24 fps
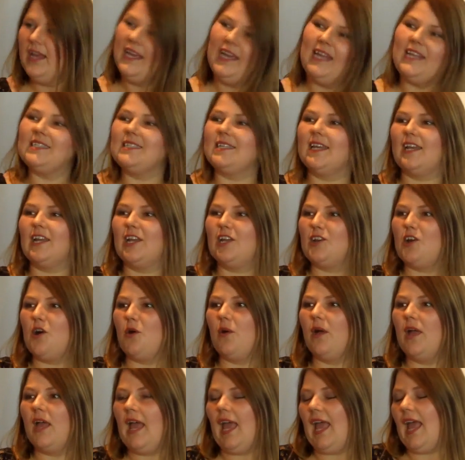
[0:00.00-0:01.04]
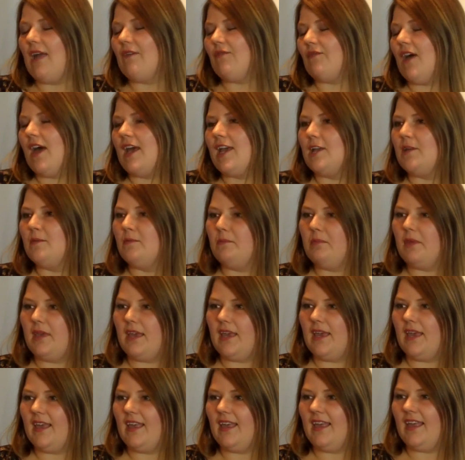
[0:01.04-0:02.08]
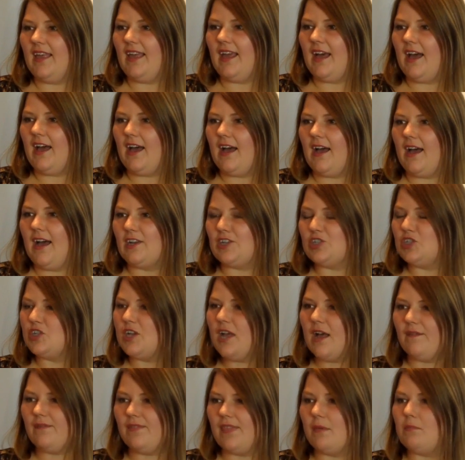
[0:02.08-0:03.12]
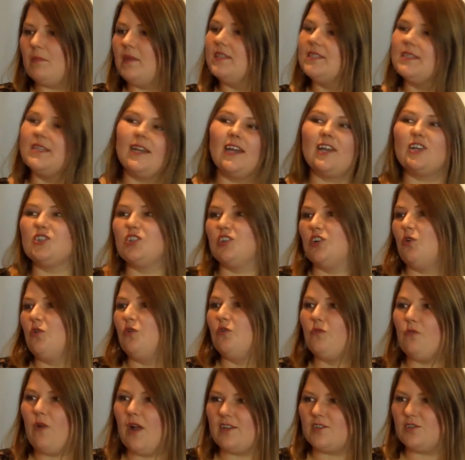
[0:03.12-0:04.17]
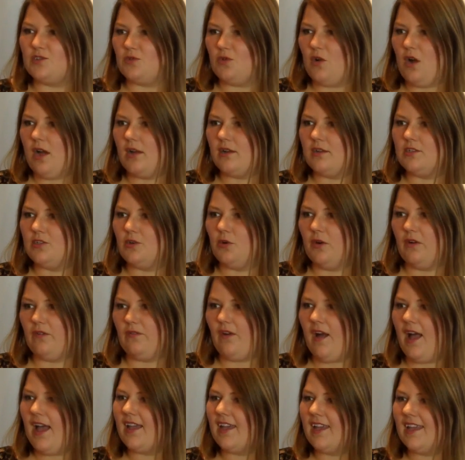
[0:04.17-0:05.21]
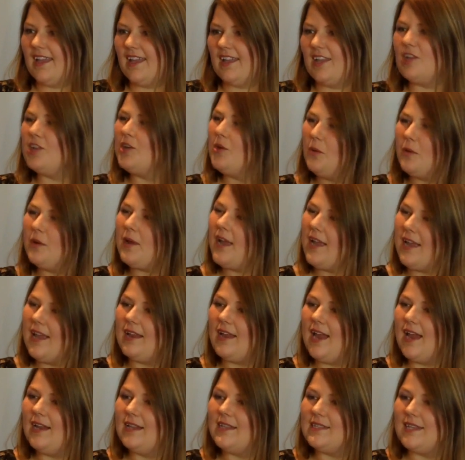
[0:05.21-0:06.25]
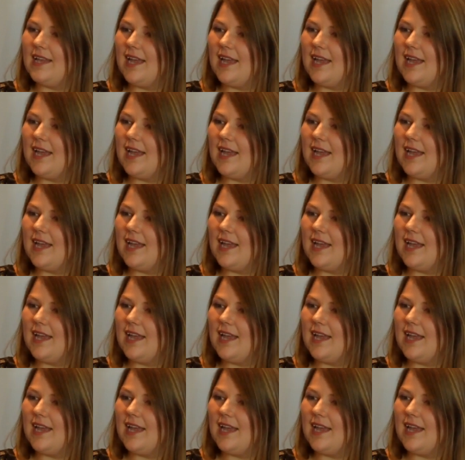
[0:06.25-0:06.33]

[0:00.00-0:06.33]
It's like, if I can be a chef, that means that I should own a restaurant, or if I can, and it's